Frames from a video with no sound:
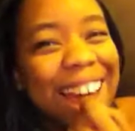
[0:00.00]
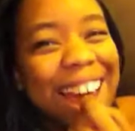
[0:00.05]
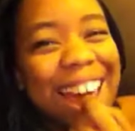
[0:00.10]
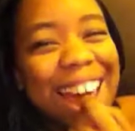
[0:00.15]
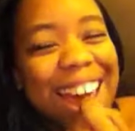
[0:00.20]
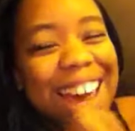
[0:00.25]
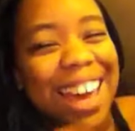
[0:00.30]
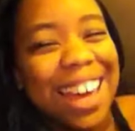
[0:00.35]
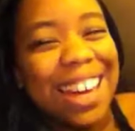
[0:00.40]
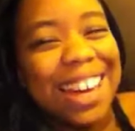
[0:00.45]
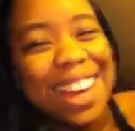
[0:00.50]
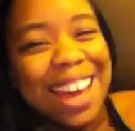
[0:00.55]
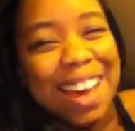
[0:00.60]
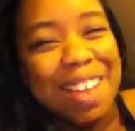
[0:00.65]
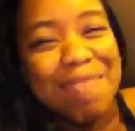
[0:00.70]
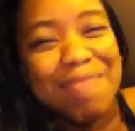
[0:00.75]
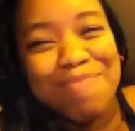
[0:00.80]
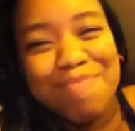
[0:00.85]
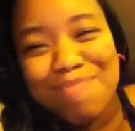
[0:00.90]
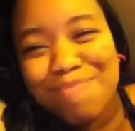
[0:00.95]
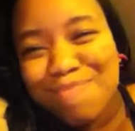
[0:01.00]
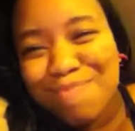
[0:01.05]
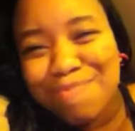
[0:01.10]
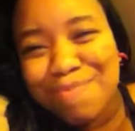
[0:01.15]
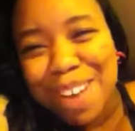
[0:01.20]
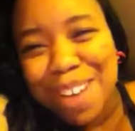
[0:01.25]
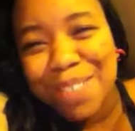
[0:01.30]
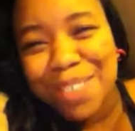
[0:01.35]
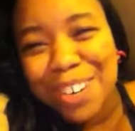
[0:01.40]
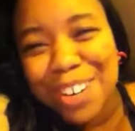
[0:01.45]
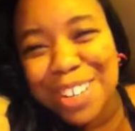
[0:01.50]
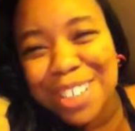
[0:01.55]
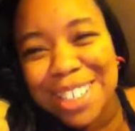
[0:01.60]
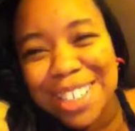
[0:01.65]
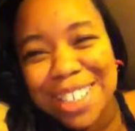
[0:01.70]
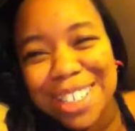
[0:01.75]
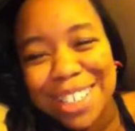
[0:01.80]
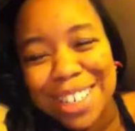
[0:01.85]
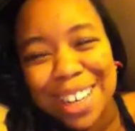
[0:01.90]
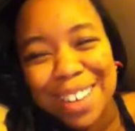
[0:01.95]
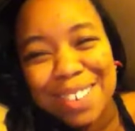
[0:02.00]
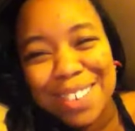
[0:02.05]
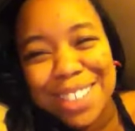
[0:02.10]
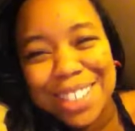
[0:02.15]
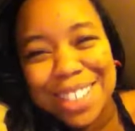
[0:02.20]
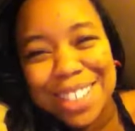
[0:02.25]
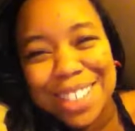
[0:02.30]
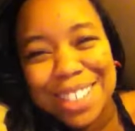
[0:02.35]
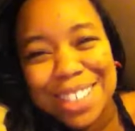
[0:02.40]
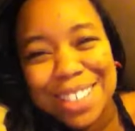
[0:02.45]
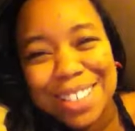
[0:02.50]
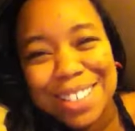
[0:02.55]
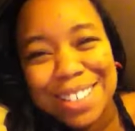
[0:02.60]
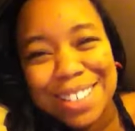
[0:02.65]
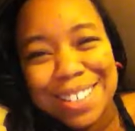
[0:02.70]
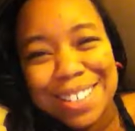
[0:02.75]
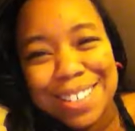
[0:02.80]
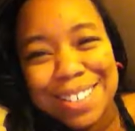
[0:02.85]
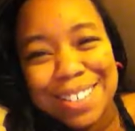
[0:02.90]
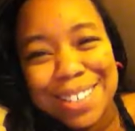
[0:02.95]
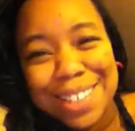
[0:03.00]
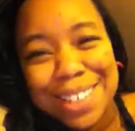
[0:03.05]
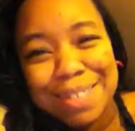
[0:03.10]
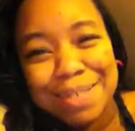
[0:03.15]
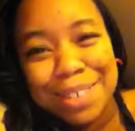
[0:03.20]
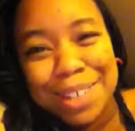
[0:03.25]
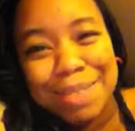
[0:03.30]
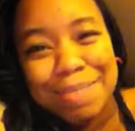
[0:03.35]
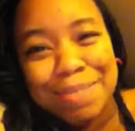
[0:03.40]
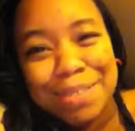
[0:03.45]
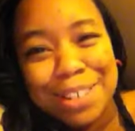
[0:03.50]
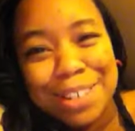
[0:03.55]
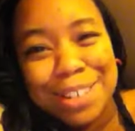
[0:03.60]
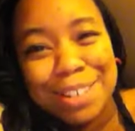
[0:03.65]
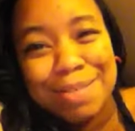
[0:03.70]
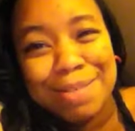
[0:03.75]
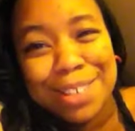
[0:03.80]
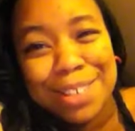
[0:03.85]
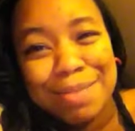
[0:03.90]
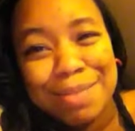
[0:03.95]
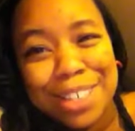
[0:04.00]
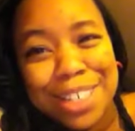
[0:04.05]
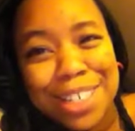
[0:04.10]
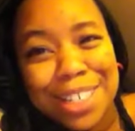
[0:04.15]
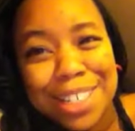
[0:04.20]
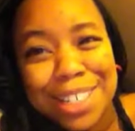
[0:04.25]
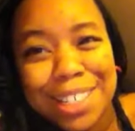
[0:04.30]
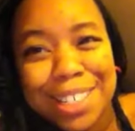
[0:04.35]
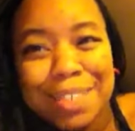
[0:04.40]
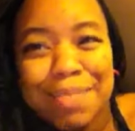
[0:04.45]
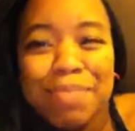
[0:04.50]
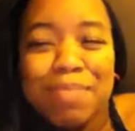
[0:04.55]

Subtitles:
And my first instinct was like, oh, crazy white boy, I run away.